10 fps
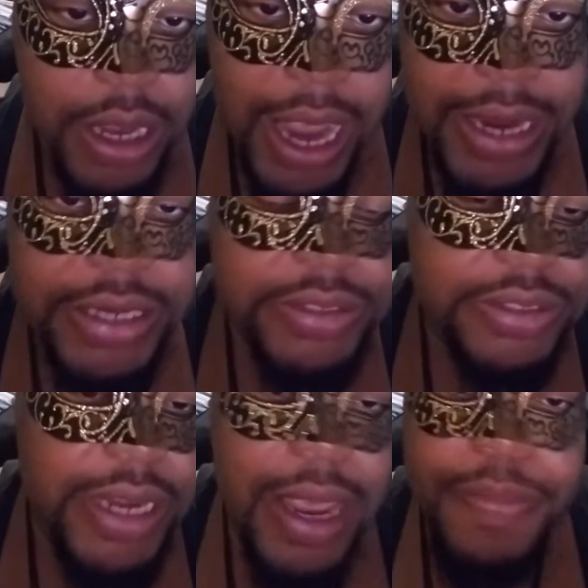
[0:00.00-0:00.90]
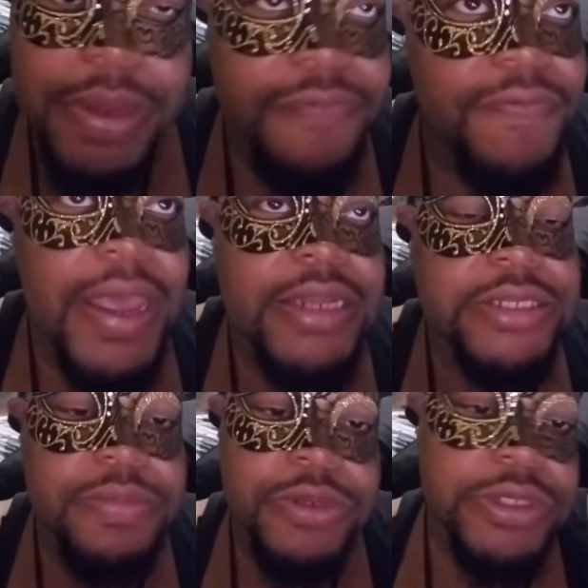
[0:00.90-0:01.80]
I listen to epic
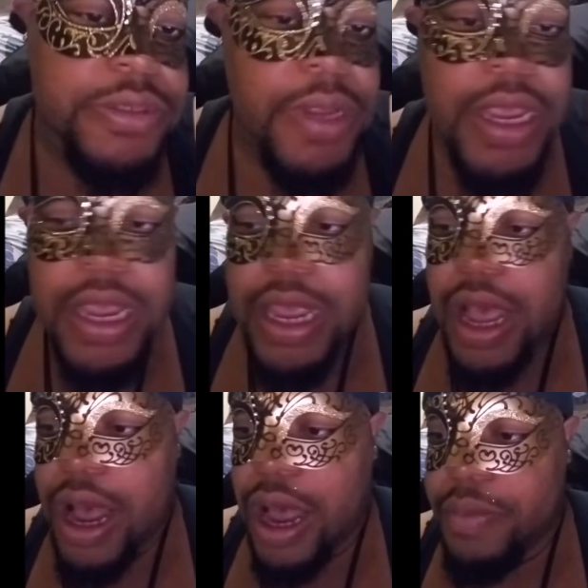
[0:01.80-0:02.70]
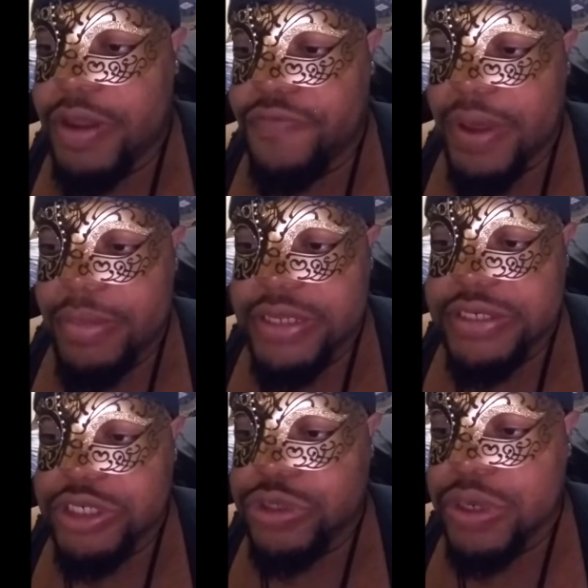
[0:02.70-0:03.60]
fantasy music. If I'm
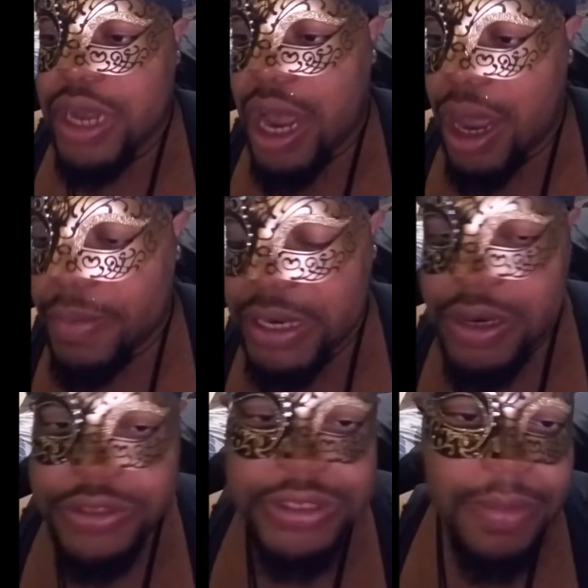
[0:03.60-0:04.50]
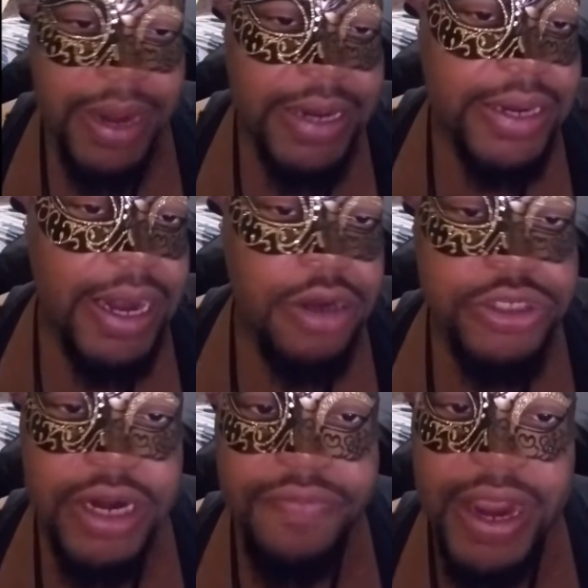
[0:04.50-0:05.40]
listening to a comedy or something like that, I'll
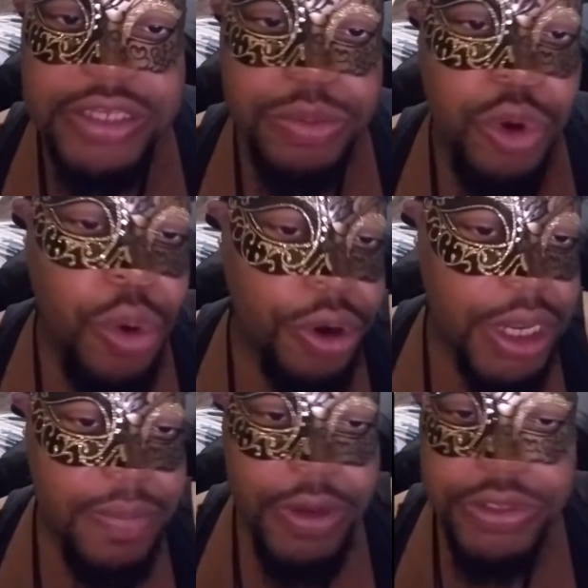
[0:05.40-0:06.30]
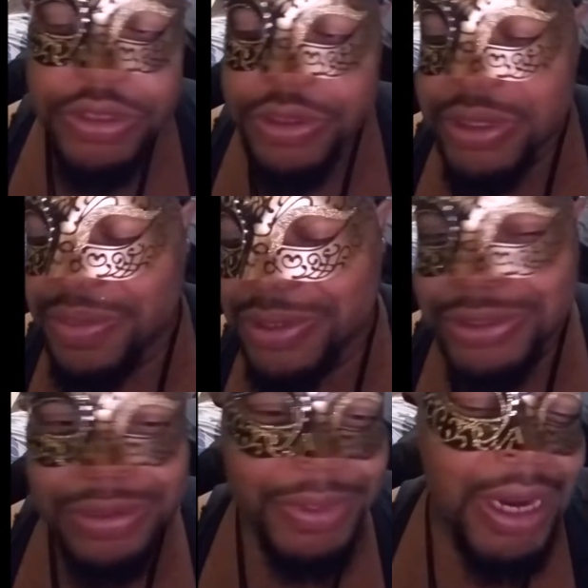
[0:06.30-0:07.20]
try to find some quirky music or something stupid.